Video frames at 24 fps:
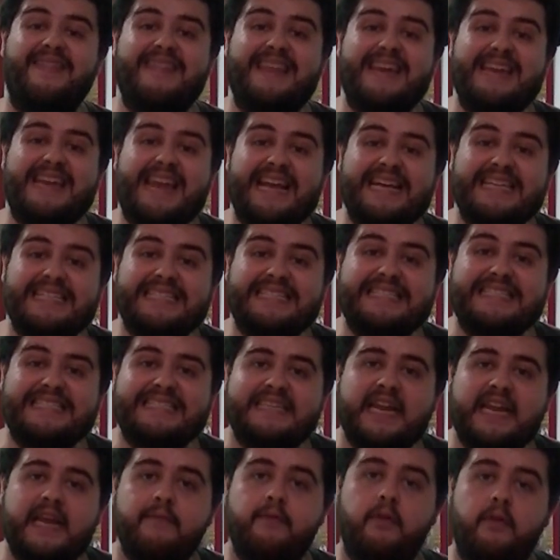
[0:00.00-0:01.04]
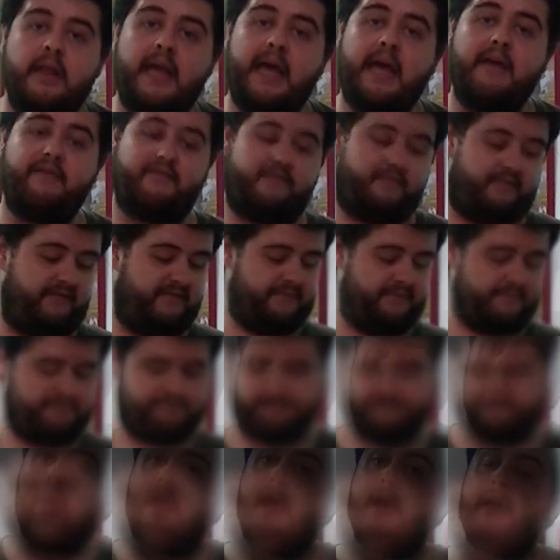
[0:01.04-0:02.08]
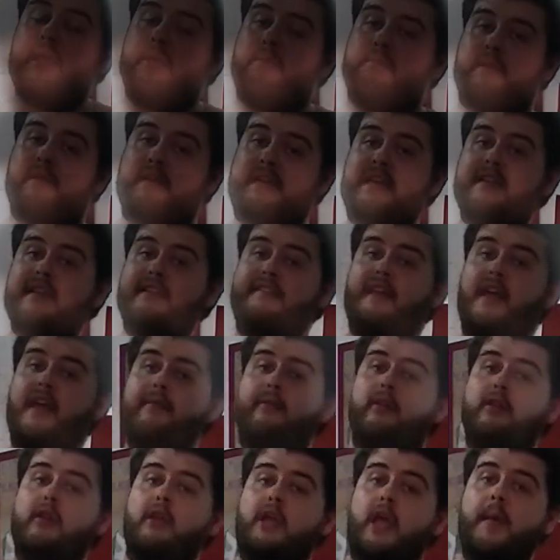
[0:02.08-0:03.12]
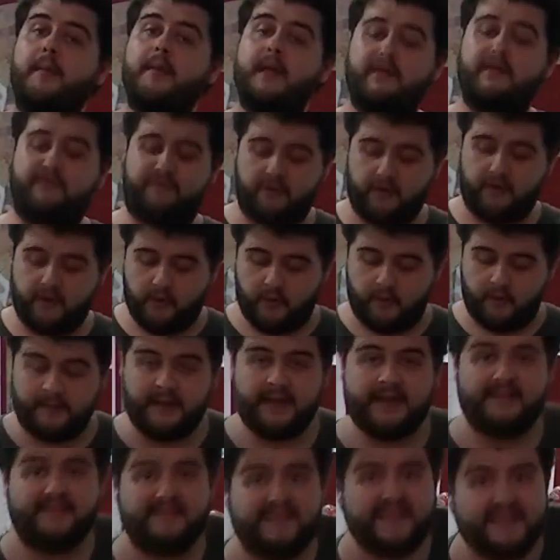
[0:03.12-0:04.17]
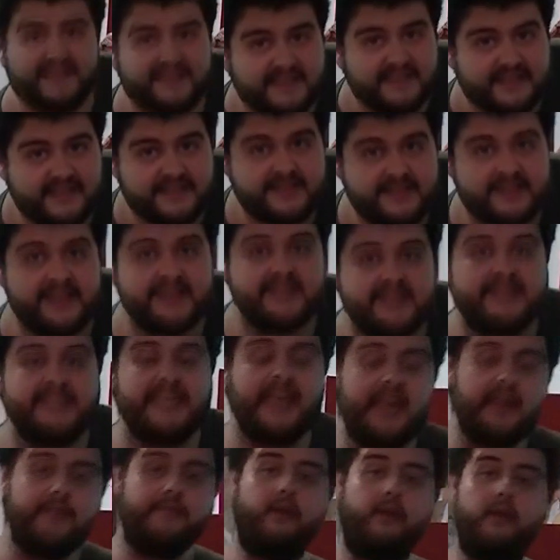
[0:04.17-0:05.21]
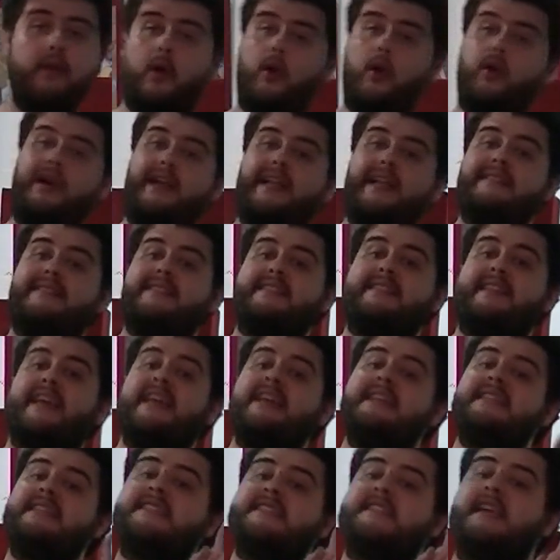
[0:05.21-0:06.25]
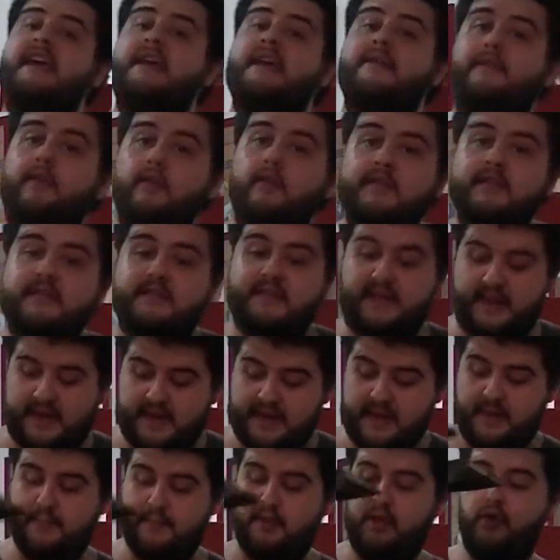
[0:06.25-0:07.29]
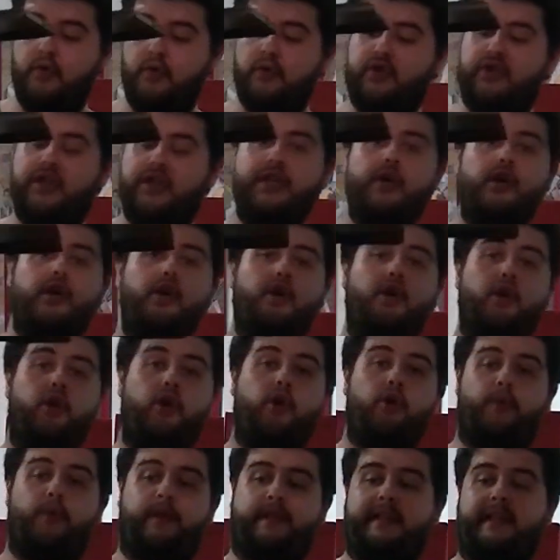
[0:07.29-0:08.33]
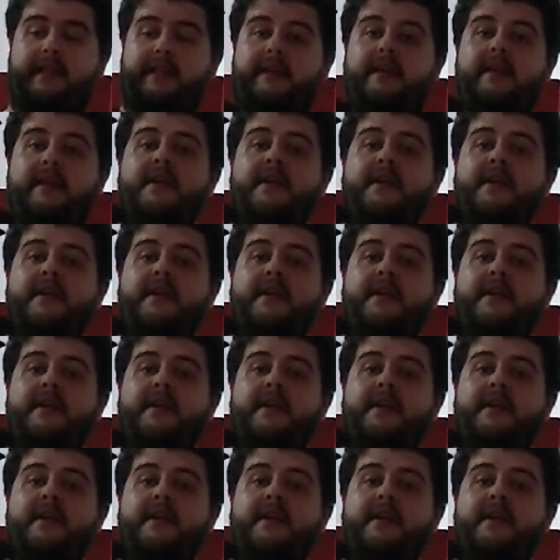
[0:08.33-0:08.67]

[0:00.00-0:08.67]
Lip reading: the next table I have. Okay, next table coming up for you. This is the table, or let's say tables, that I am using currently.